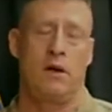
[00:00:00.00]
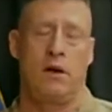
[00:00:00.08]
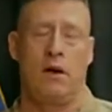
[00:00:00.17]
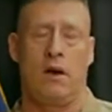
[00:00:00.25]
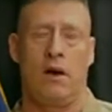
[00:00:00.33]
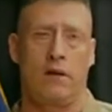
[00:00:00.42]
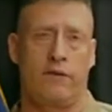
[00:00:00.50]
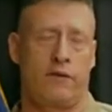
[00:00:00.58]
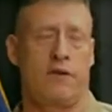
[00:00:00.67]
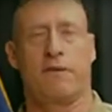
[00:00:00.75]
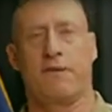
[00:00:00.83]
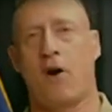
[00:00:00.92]
to
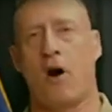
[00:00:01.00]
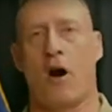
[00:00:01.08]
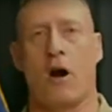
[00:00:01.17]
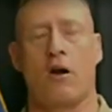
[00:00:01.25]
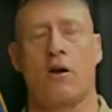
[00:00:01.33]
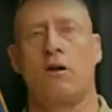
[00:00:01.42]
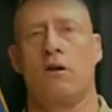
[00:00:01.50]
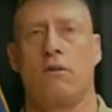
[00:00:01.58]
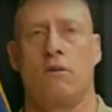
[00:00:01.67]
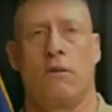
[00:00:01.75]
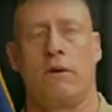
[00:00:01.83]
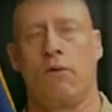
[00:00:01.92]
the far
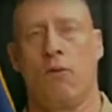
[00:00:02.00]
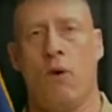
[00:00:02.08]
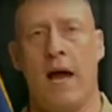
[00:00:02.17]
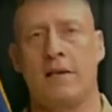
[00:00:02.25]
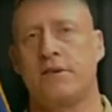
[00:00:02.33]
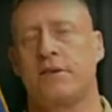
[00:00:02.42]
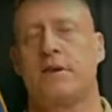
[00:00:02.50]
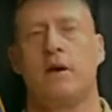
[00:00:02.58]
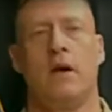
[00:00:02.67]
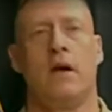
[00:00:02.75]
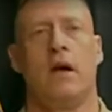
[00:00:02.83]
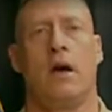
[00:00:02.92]
west,
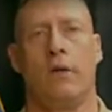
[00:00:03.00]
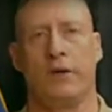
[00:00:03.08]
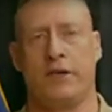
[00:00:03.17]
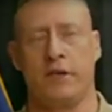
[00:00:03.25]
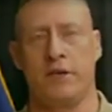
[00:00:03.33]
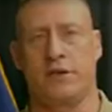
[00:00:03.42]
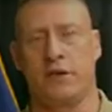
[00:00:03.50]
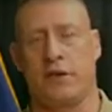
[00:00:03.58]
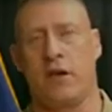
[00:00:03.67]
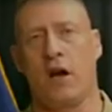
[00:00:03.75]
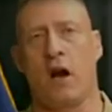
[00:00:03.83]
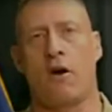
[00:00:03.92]
which is
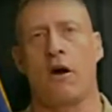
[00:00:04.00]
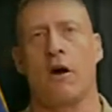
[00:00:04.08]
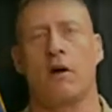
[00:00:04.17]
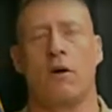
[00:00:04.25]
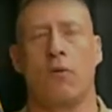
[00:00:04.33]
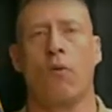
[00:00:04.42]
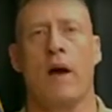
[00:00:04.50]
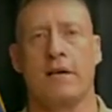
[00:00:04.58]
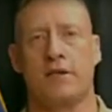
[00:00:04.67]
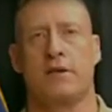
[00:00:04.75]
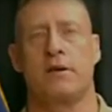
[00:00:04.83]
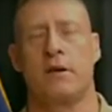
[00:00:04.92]
Kiara
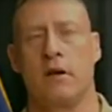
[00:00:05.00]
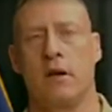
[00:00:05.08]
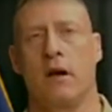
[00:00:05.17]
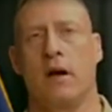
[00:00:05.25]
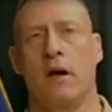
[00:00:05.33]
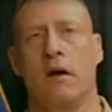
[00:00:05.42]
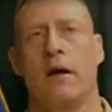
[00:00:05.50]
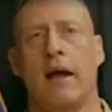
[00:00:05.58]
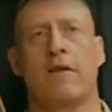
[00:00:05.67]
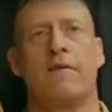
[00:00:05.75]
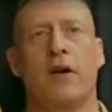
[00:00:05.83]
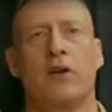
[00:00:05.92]
West
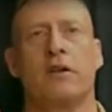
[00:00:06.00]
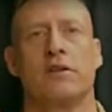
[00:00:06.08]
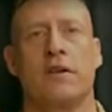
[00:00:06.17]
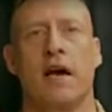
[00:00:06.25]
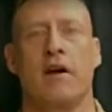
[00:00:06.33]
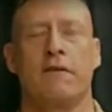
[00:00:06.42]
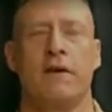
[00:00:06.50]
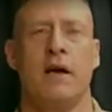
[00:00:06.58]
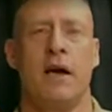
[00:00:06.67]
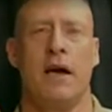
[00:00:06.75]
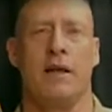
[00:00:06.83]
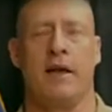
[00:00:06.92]
airfield itself,
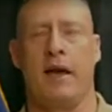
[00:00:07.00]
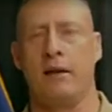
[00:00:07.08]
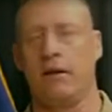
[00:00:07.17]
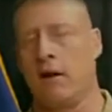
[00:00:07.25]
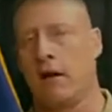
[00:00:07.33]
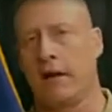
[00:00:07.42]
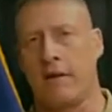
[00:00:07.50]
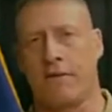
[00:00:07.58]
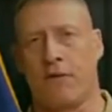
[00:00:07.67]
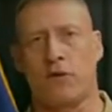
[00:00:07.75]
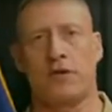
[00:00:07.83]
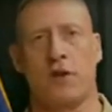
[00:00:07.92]
and then kind of
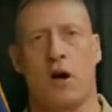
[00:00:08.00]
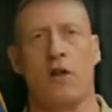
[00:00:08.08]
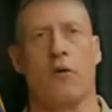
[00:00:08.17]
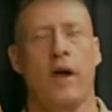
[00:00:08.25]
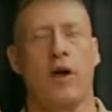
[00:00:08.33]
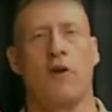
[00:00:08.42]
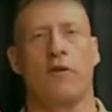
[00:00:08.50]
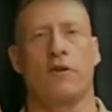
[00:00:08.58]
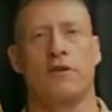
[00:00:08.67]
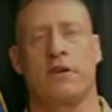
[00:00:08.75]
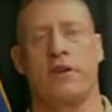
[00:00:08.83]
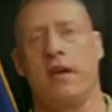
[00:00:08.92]
forces all the way over
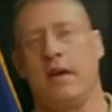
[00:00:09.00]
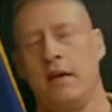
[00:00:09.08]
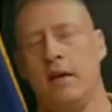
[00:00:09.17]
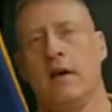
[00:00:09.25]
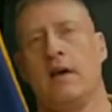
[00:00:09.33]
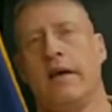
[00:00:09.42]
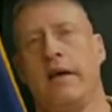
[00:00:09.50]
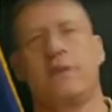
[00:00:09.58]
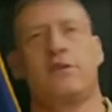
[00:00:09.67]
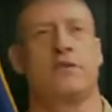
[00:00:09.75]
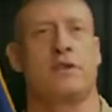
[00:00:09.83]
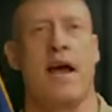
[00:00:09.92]
to the
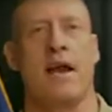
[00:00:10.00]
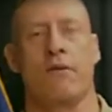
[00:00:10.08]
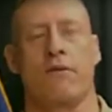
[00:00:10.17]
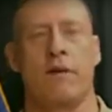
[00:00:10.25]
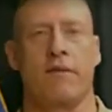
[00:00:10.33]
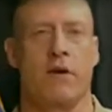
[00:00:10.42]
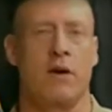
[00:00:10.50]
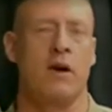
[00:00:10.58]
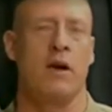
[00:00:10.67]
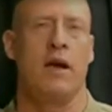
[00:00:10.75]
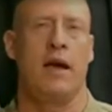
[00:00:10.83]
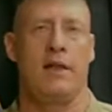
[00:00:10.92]
eastern side of the river
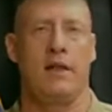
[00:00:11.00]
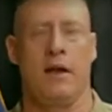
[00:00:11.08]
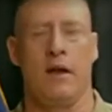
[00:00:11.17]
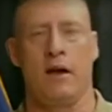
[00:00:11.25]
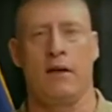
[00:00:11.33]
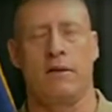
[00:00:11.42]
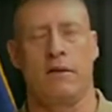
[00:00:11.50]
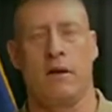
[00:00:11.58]
and the